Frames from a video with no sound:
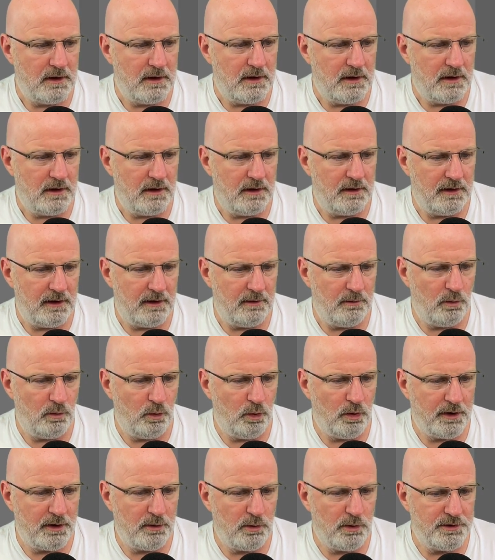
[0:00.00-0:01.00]
and then what I
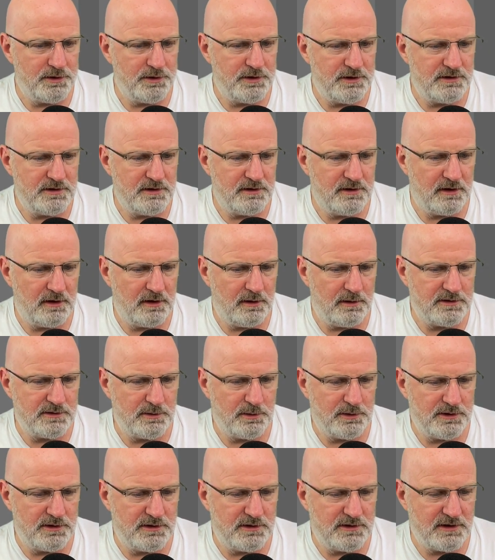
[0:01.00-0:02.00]
want you to do is I want you
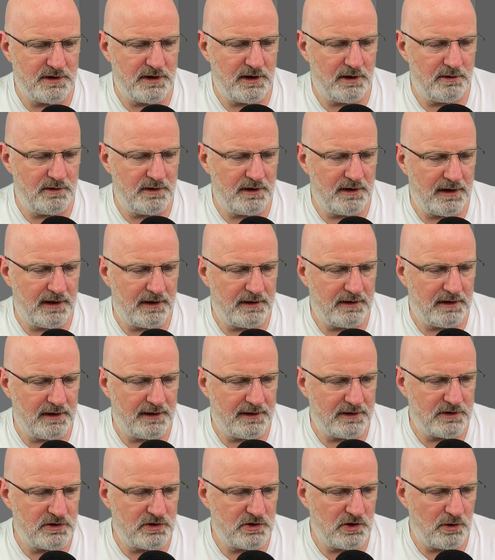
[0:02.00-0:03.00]
to go down and click
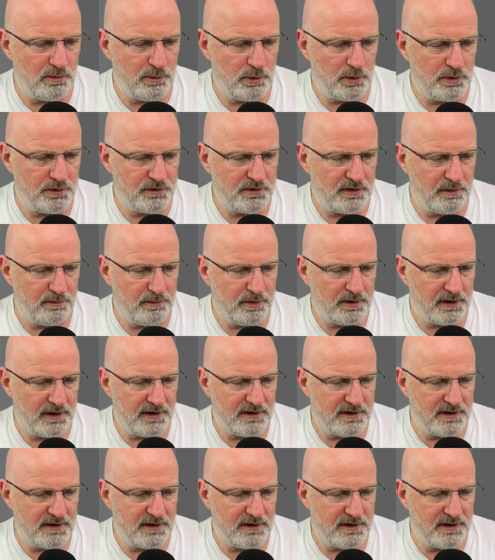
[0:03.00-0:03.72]
Show More Templates,